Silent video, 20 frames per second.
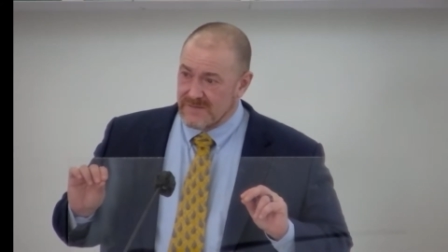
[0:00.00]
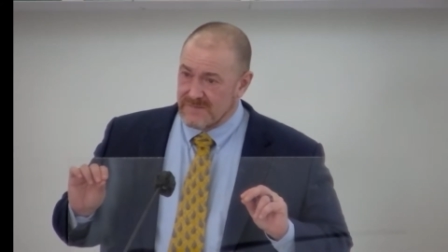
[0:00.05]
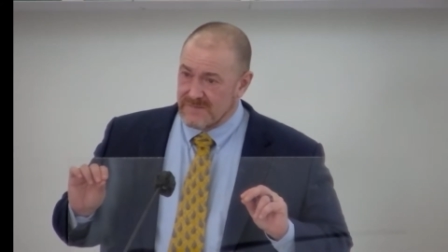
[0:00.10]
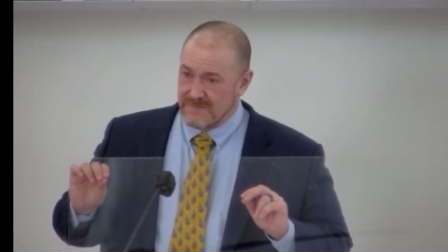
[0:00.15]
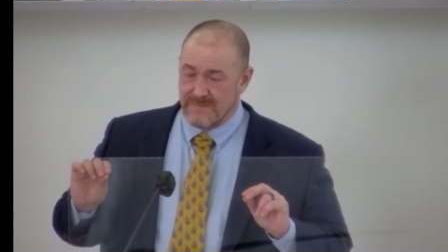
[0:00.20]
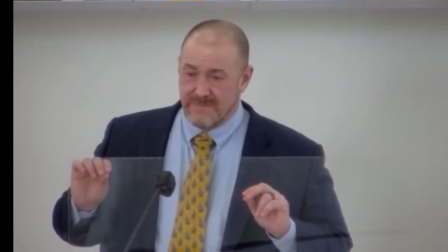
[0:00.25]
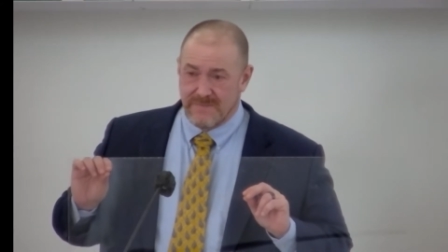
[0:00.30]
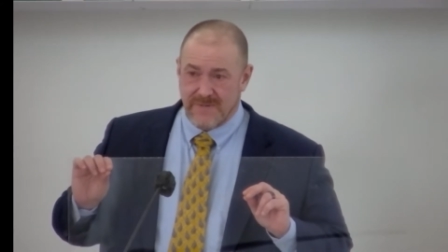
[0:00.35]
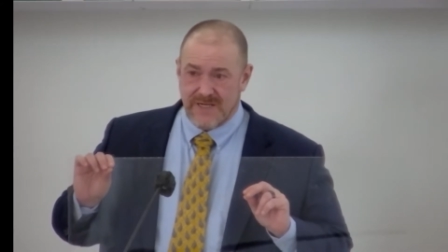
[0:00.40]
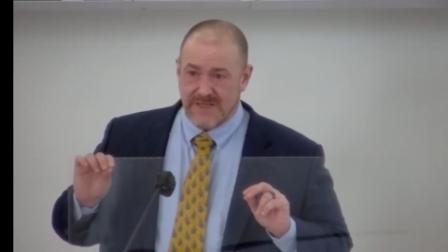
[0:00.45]

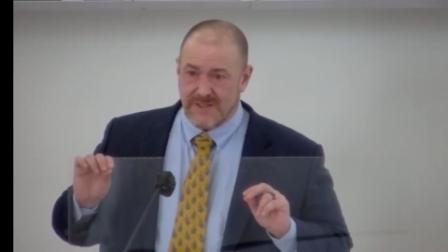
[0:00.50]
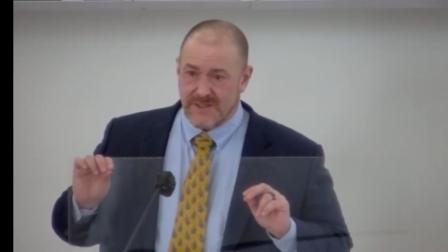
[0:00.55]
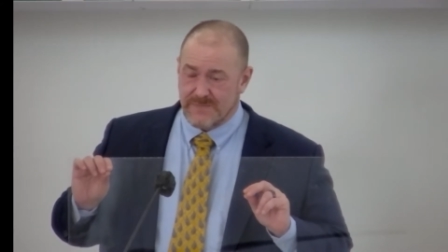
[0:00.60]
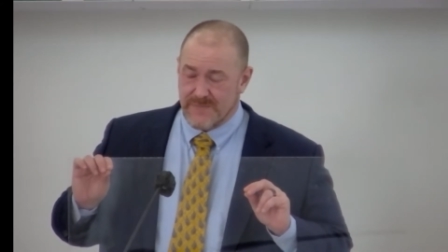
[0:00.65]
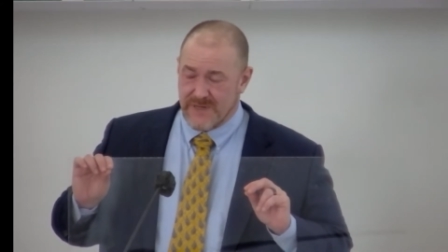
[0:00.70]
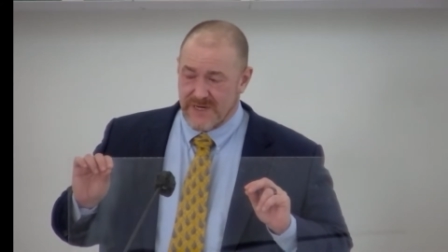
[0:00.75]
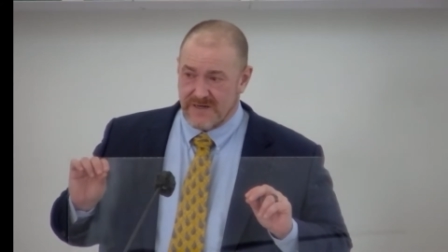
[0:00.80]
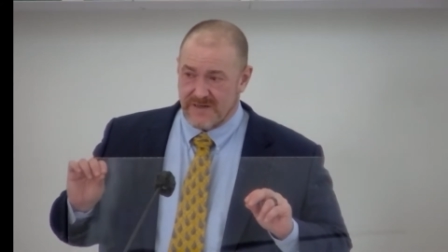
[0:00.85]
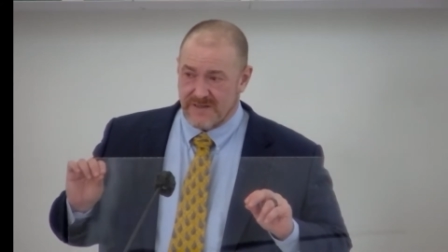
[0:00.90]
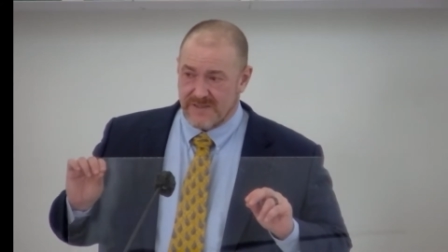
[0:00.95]
much
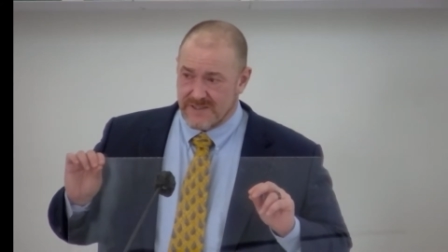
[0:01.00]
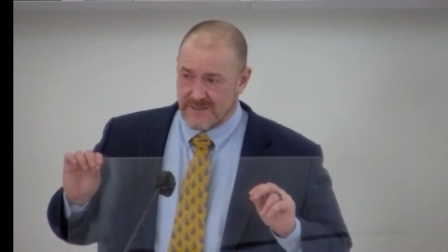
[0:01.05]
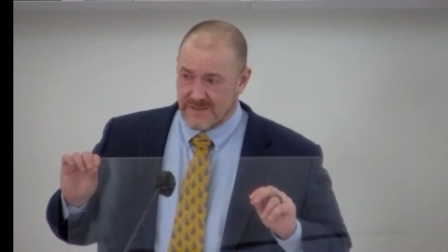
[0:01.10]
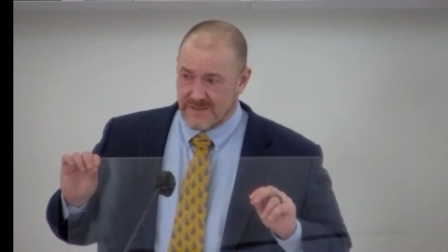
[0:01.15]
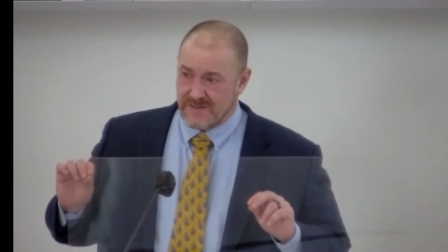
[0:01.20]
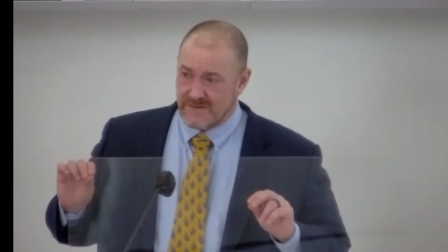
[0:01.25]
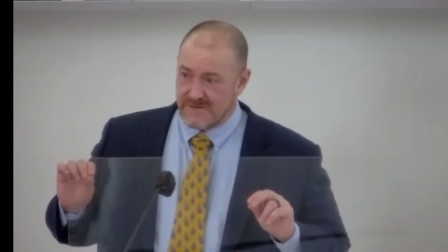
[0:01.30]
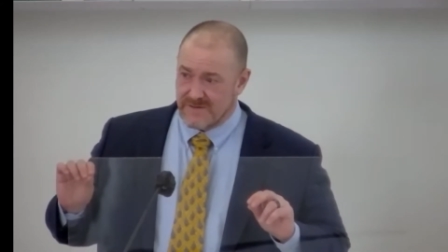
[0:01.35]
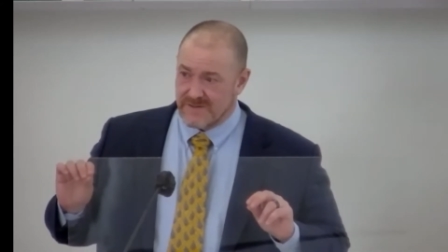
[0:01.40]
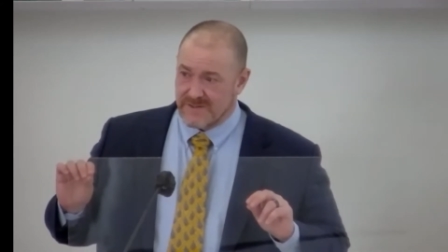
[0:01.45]
bigger
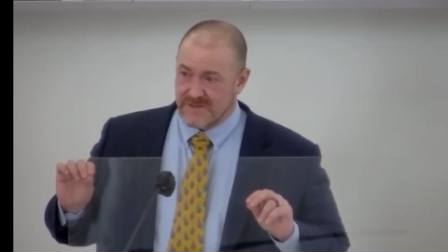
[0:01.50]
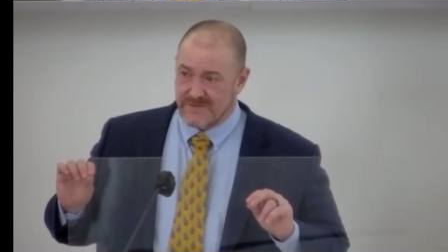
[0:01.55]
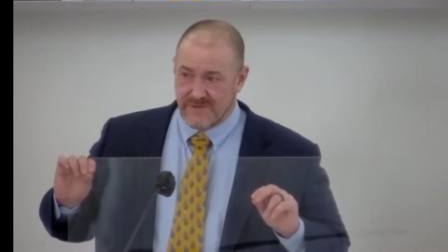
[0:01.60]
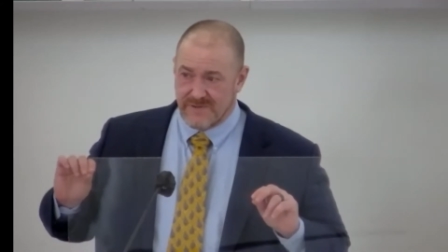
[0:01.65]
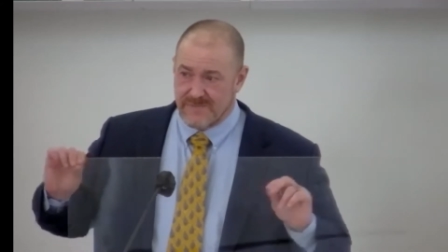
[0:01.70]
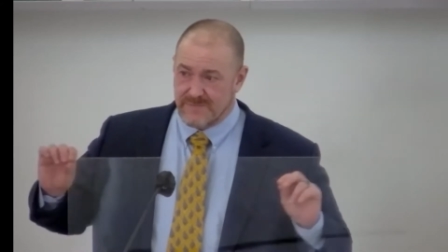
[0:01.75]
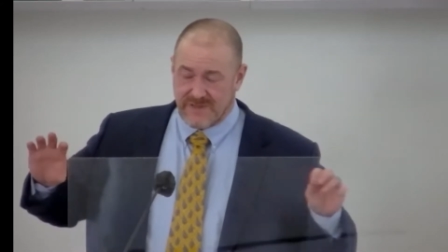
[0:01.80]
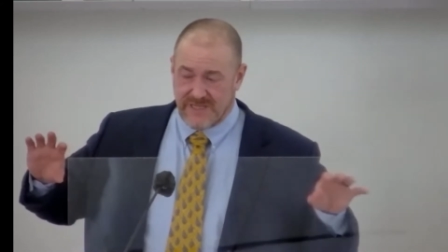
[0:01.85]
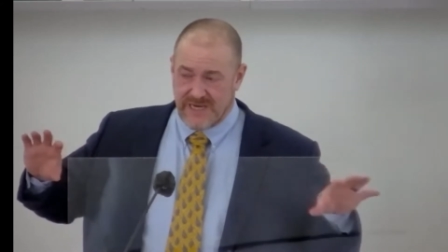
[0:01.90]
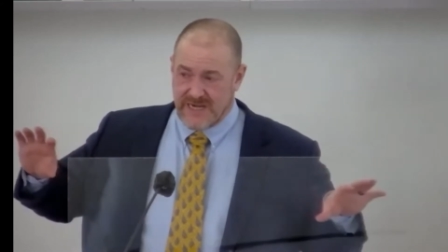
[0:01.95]
circles
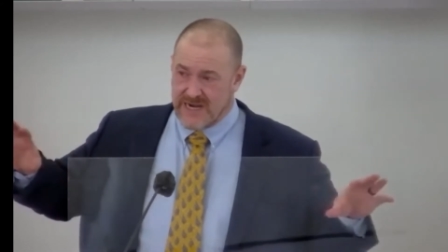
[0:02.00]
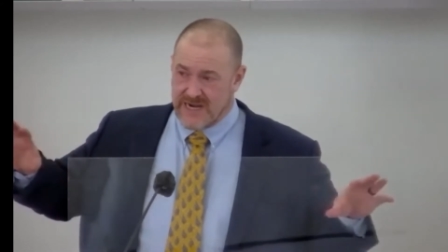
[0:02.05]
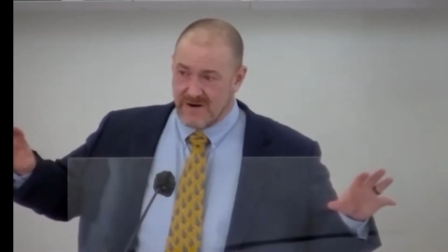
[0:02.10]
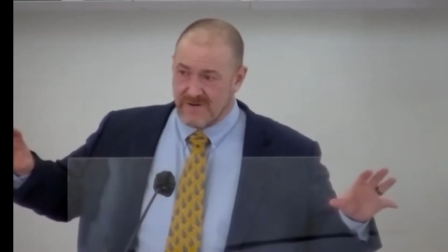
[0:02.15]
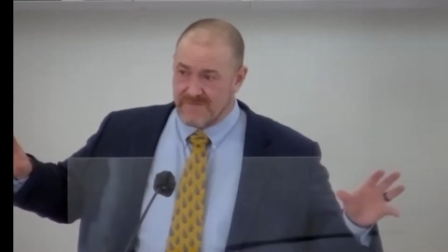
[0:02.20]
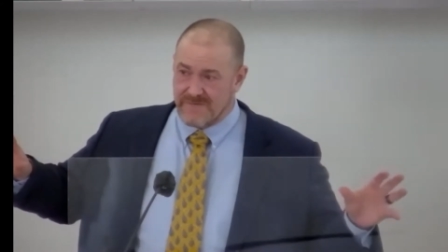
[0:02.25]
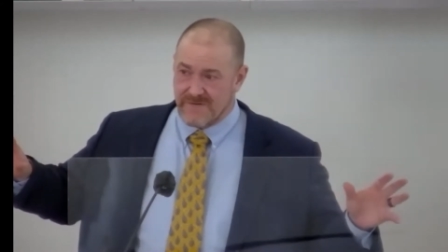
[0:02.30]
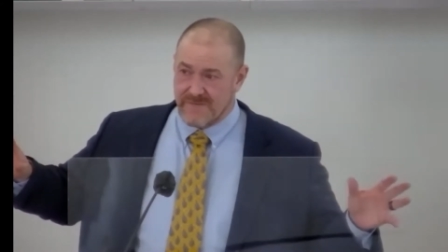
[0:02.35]
rippling out